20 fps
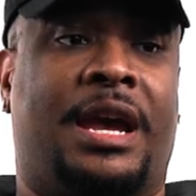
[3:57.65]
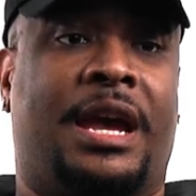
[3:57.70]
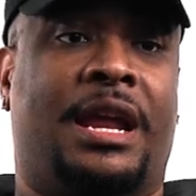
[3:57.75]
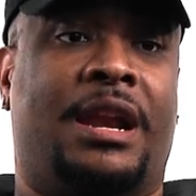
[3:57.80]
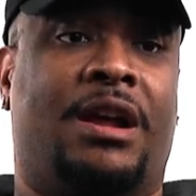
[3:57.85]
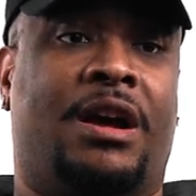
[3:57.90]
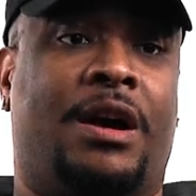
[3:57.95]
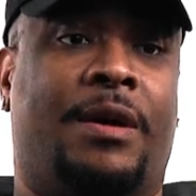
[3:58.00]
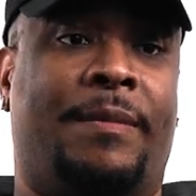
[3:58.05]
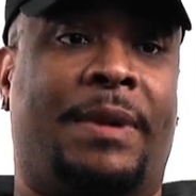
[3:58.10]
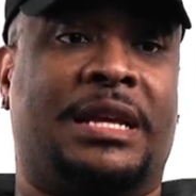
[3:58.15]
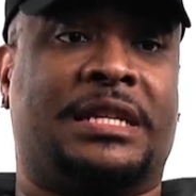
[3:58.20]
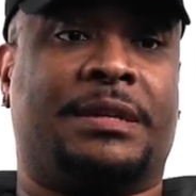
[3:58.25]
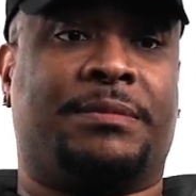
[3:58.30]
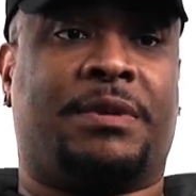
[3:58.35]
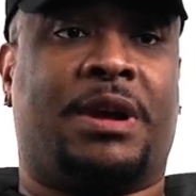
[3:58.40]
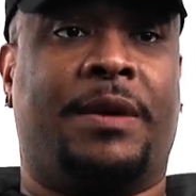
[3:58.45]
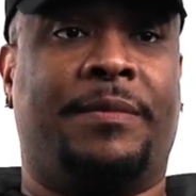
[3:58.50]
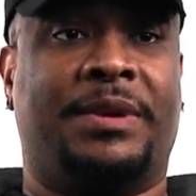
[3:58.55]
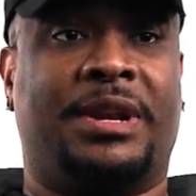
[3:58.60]
And as
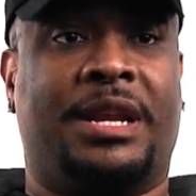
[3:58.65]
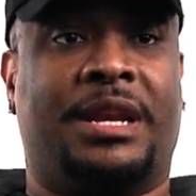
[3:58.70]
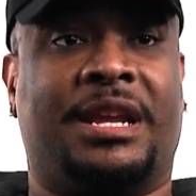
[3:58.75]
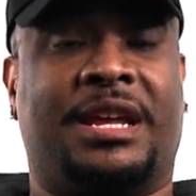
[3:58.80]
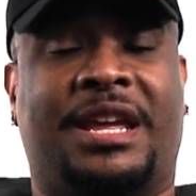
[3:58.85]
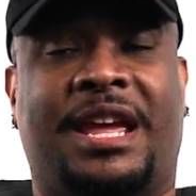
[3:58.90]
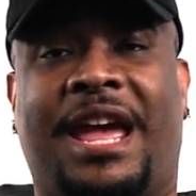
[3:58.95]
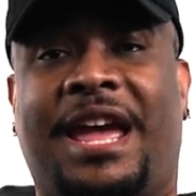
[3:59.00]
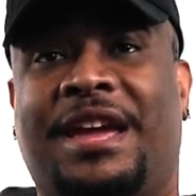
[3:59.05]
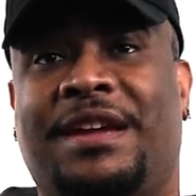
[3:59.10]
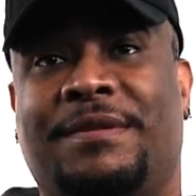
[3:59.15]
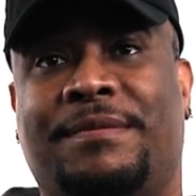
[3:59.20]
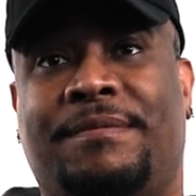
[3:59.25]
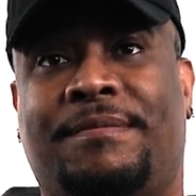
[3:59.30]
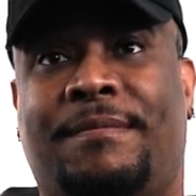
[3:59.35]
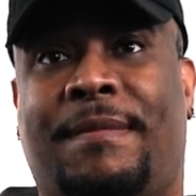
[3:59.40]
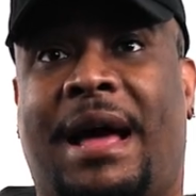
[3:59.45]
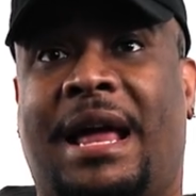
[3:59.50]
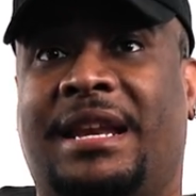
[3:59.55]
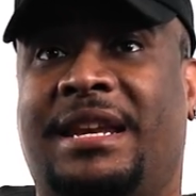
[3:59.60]
I'm coming in the gate,
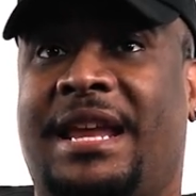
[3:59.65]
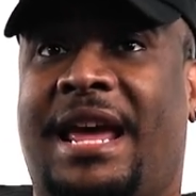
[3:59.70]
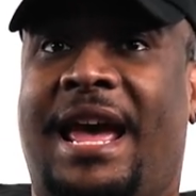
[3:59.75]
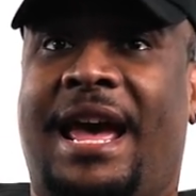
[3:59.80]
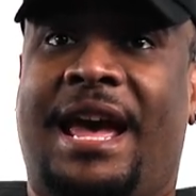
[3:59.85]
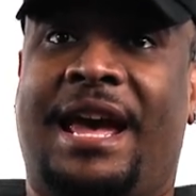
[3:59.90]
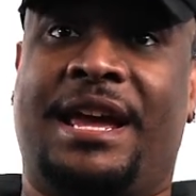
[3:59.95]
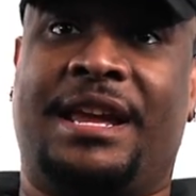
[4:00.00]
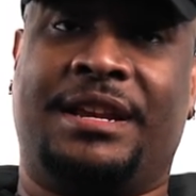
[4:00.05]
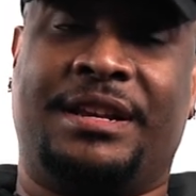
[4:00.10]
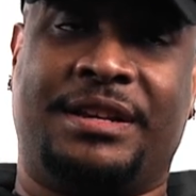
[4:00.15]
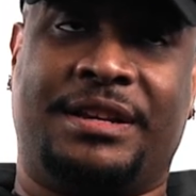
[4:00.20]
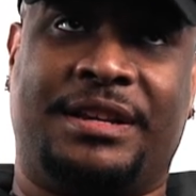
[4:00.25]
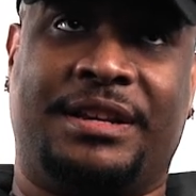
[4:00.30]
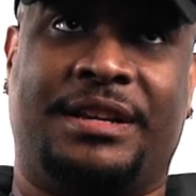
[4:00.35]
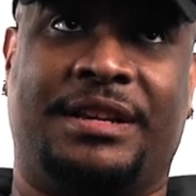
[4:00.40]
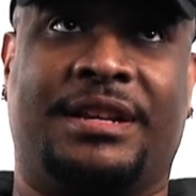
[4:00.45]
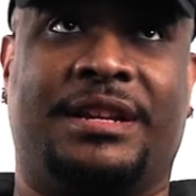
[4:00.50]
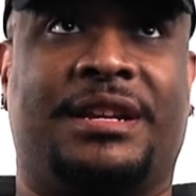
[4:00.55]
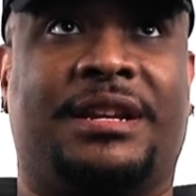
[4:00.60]
my dad,
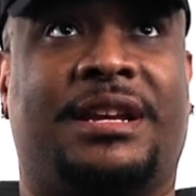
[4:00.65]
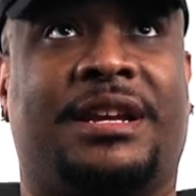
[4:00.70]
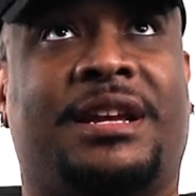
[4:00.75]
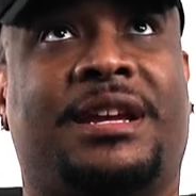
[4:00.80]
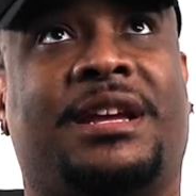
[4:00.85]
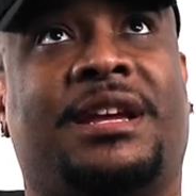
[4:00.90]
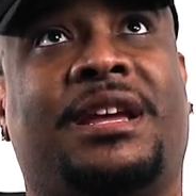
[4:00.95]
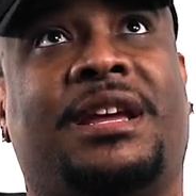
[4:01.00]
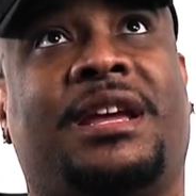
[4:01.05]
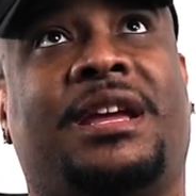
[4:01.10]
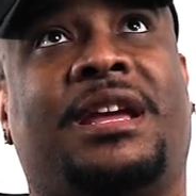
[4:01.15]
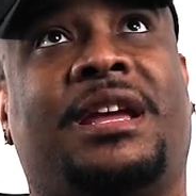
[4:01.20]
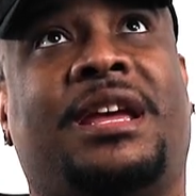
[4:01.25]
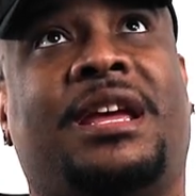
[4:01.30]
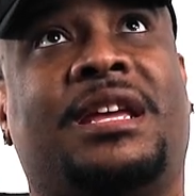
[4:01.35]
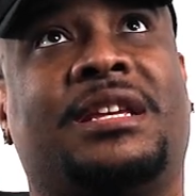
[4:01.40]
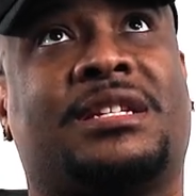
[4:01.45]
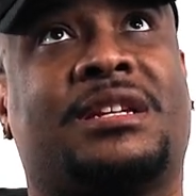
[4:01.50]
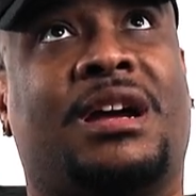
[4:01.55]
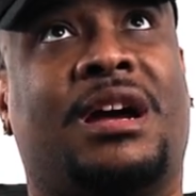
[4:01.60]

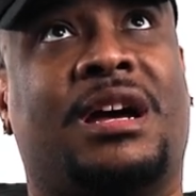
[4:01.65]
his